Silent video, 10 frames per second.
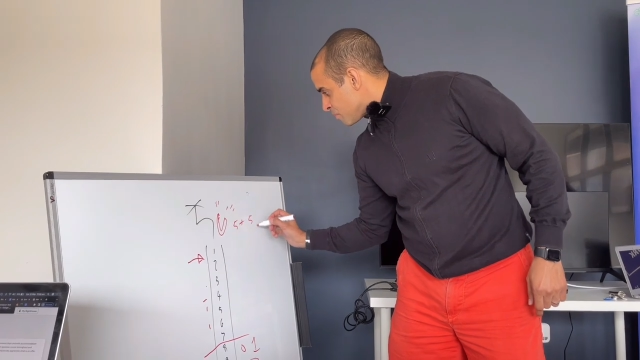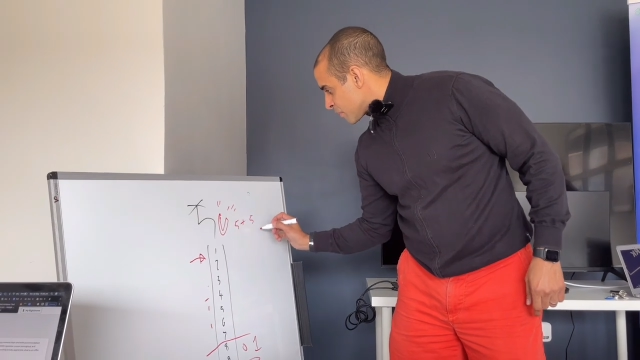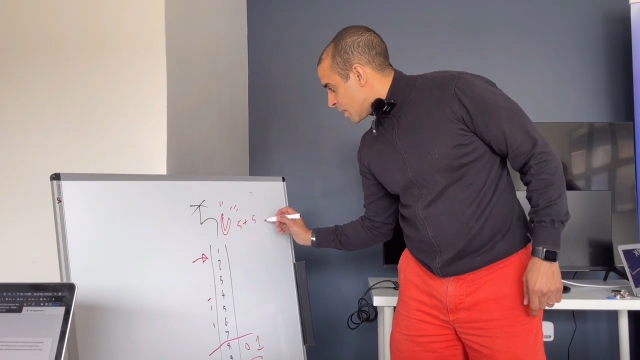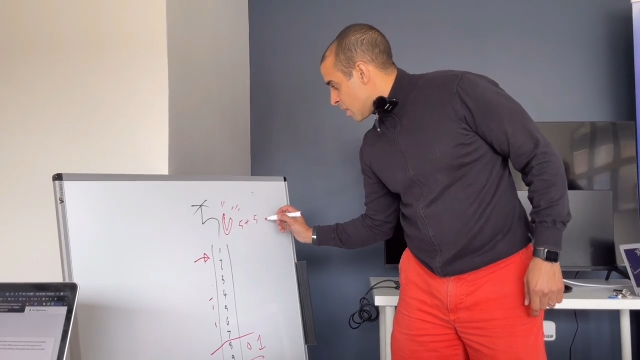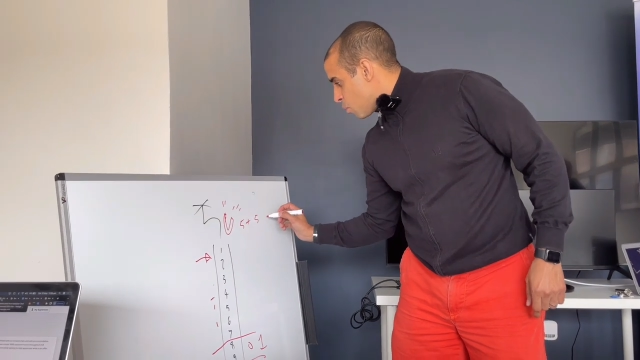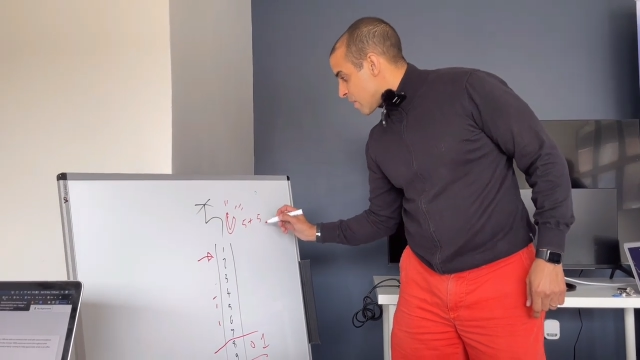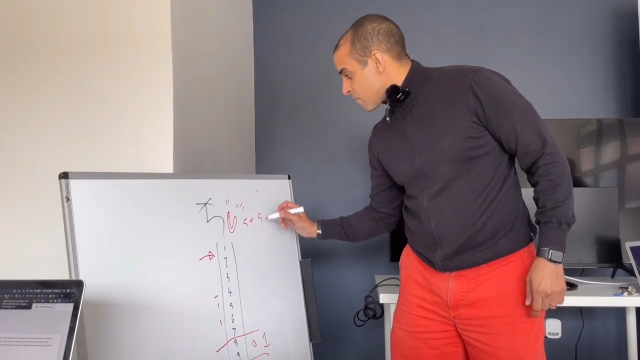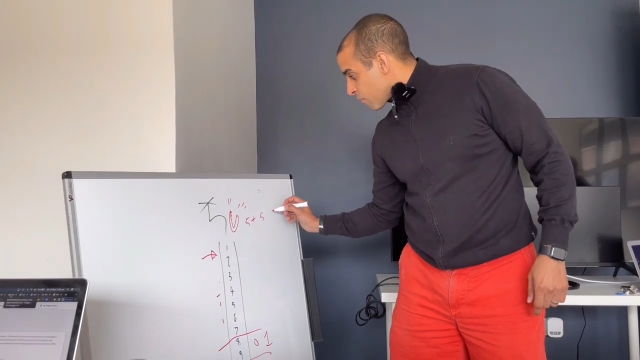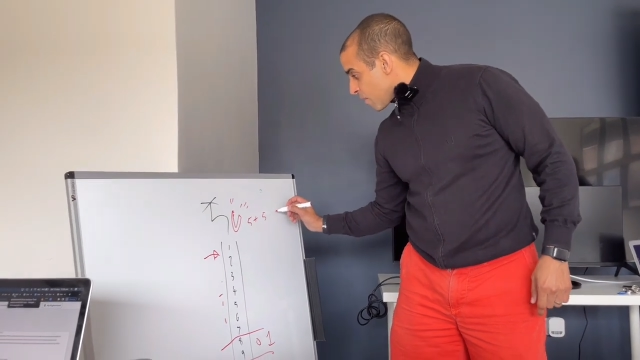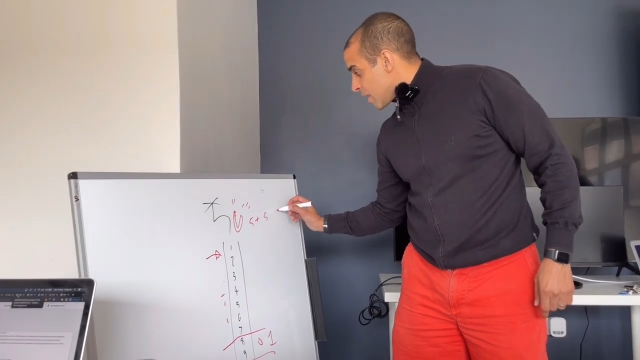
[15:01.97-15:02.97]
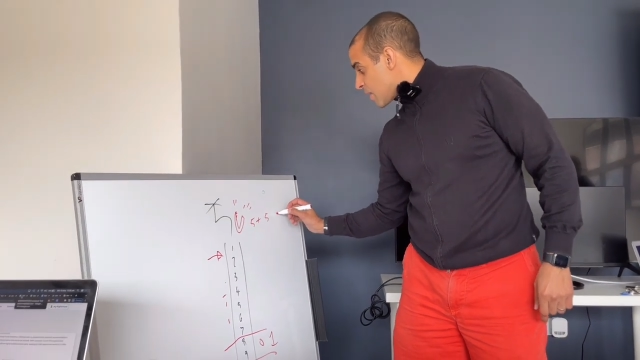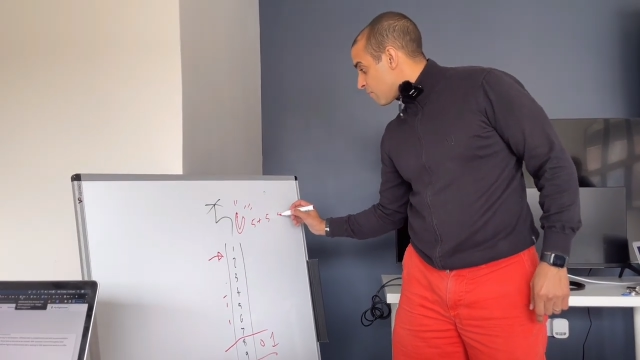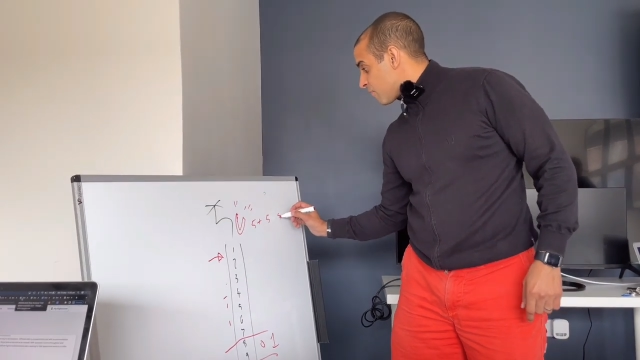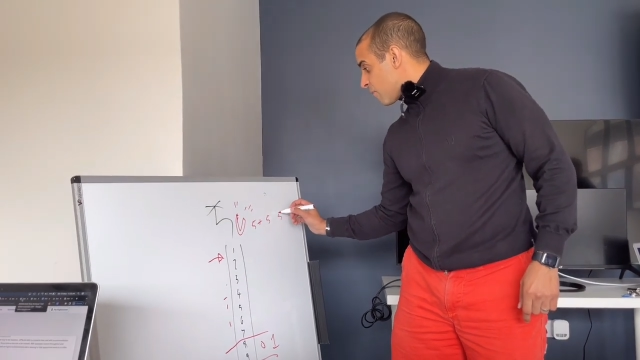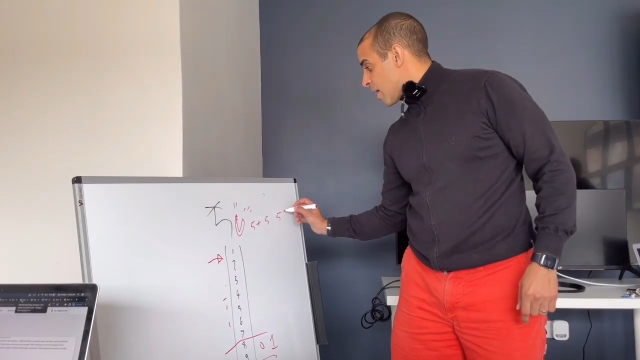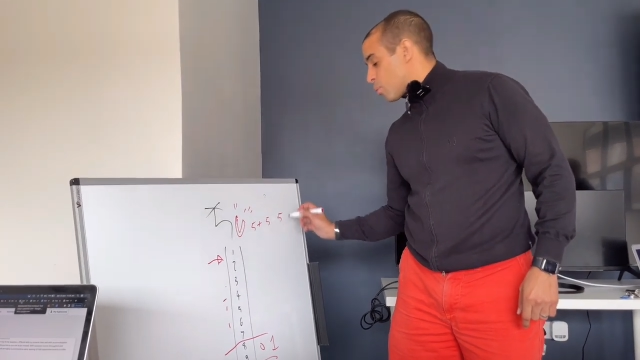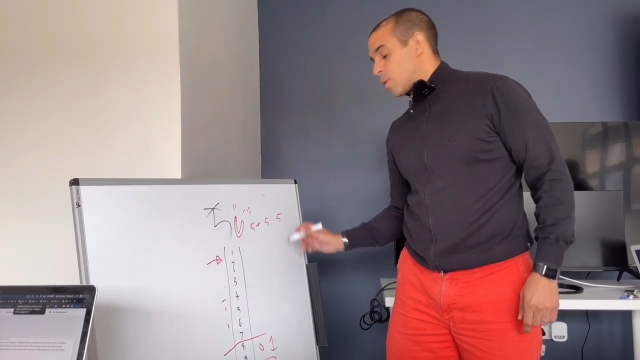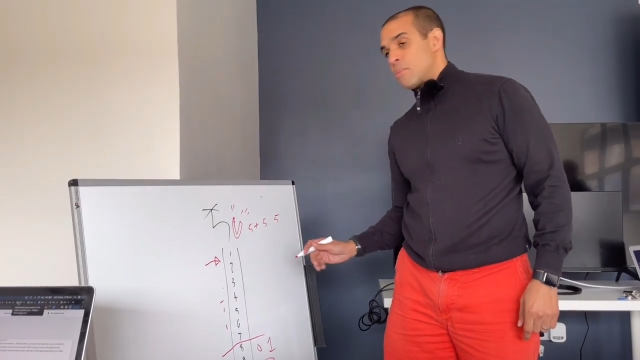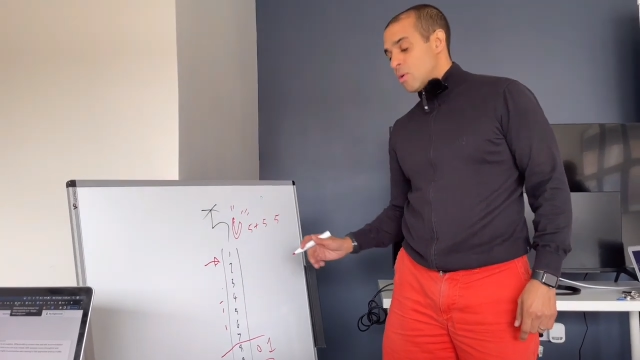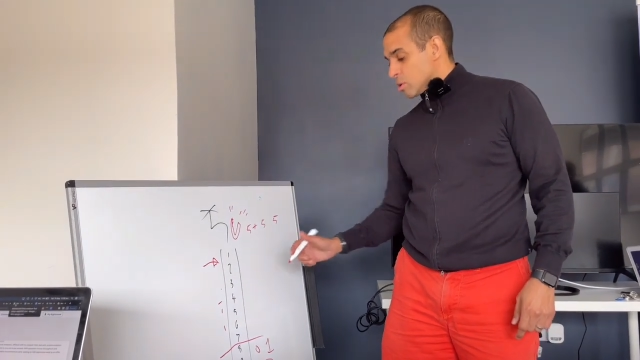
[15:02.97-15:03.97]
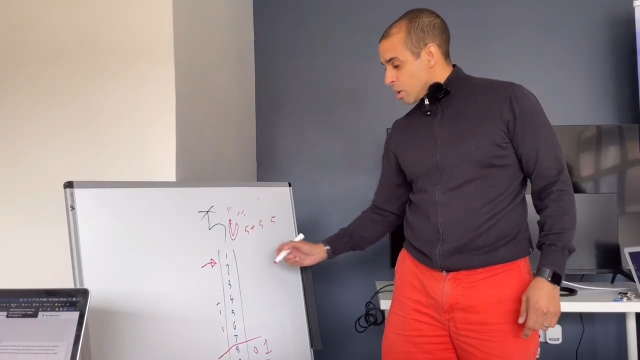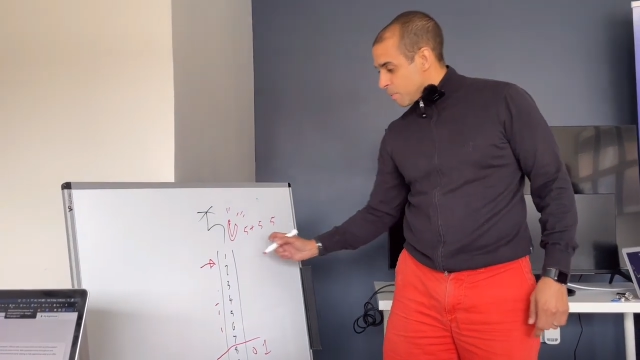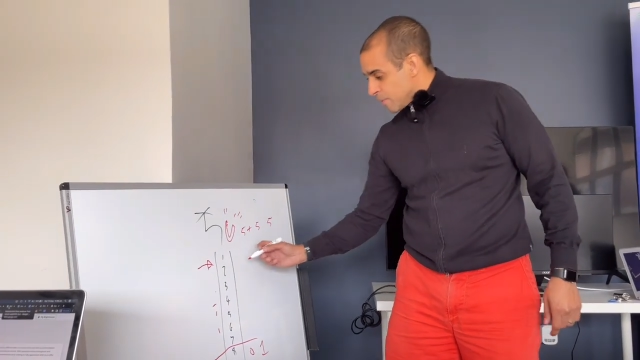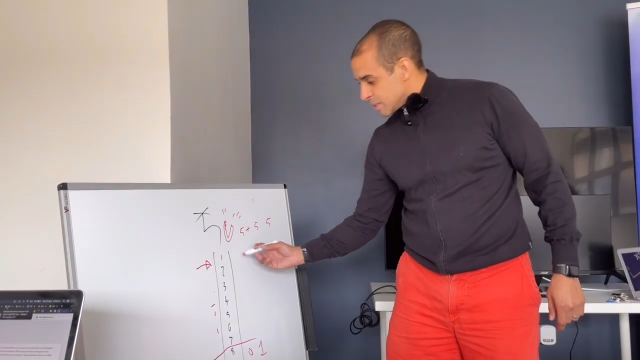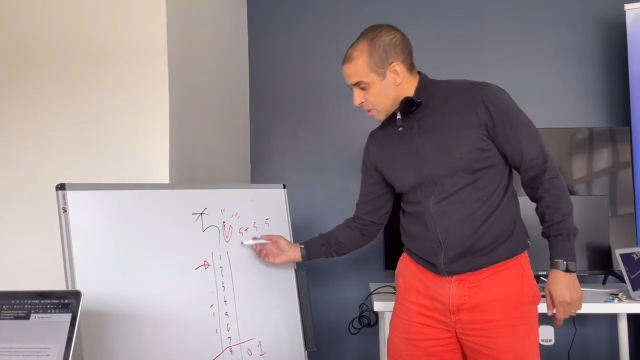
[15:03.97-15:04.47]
And then week three, another five more on top of it.